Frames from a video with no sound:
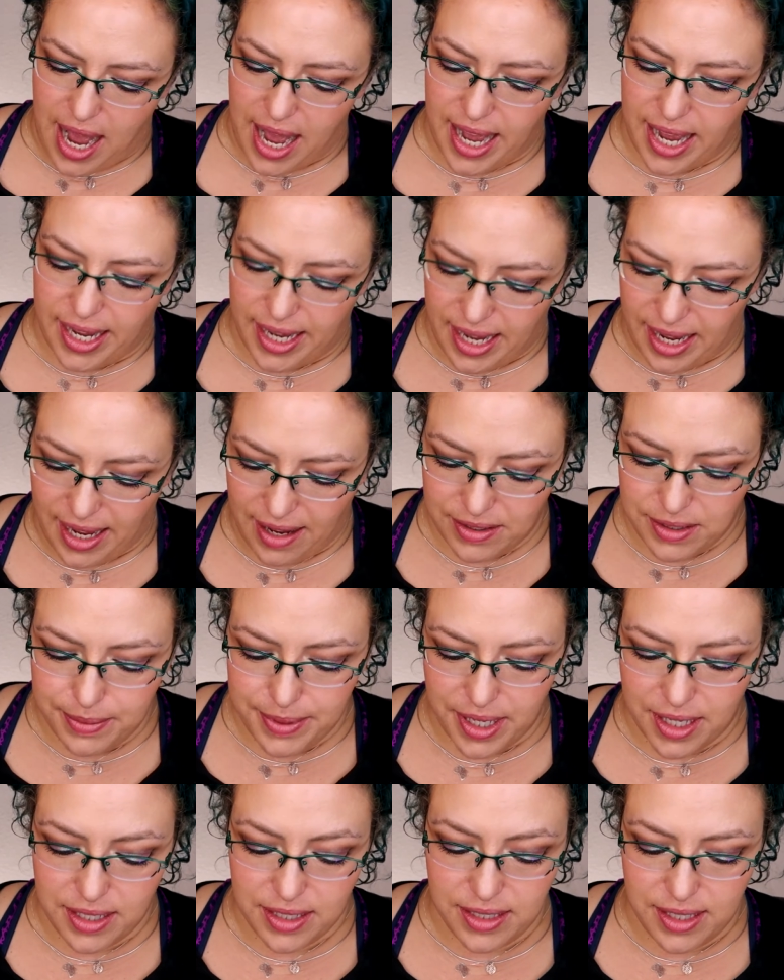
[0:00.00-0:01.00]
I, I have to
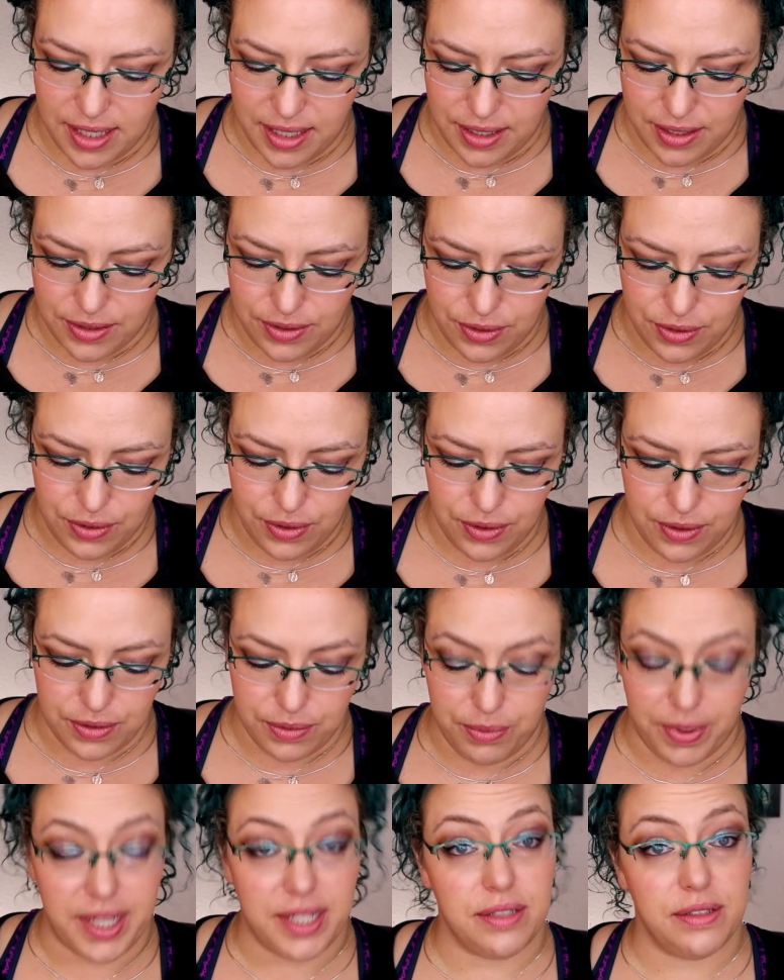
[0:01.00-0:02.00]
be honest that
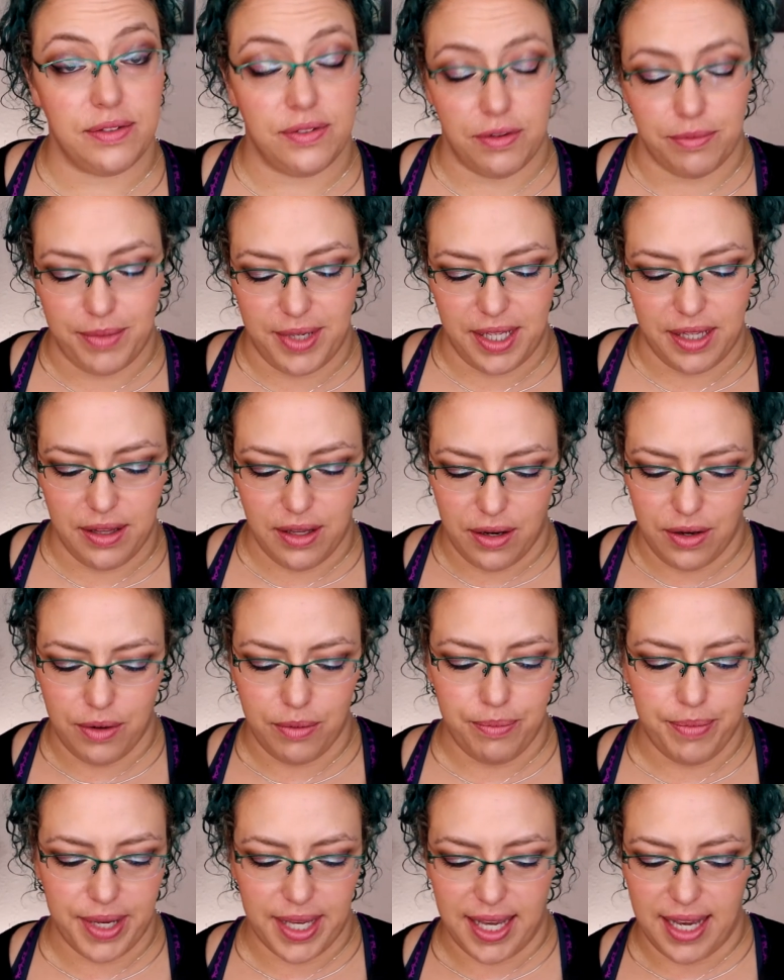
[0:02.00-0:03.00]
Kazuko's wins for me
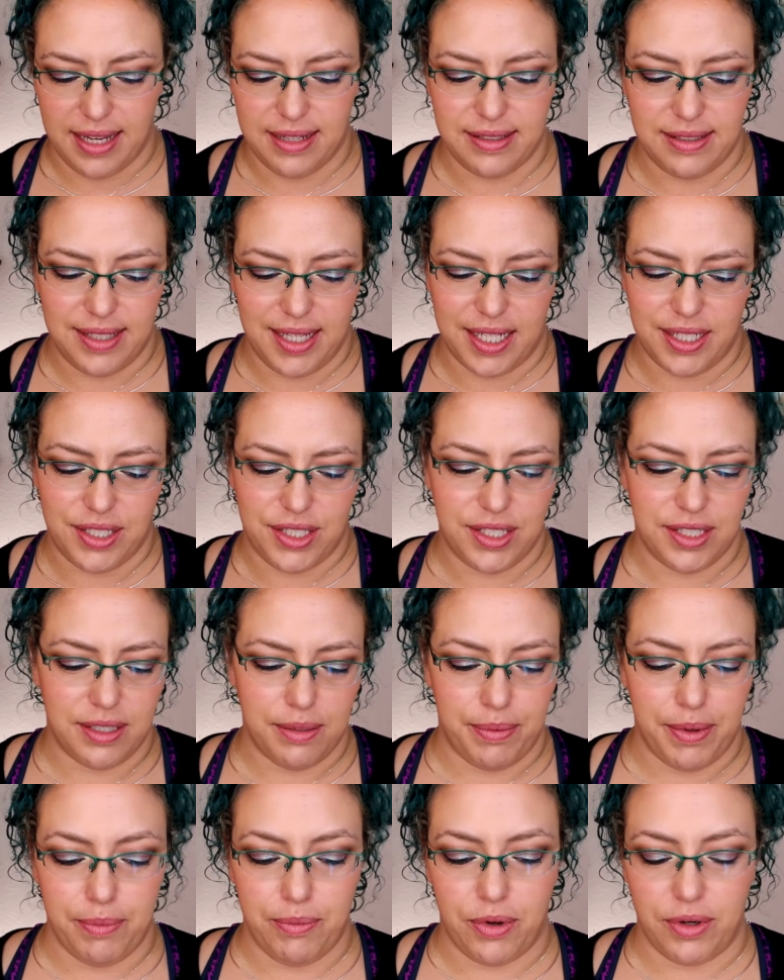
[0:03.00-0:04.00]
though, because it's just
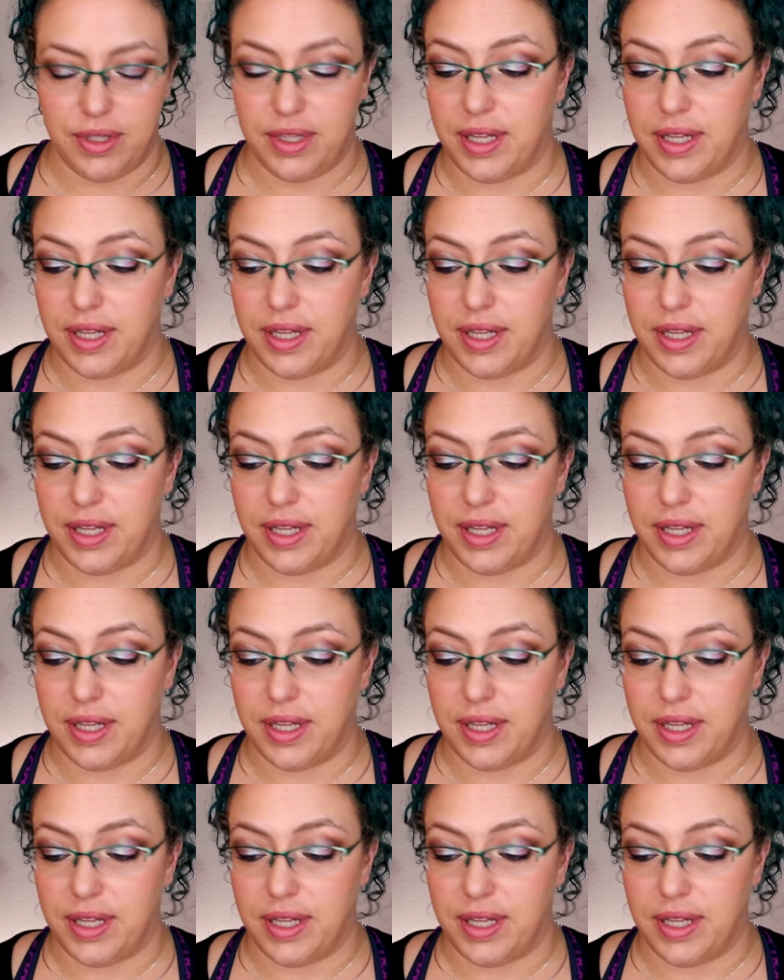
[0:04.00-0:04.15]
a bit more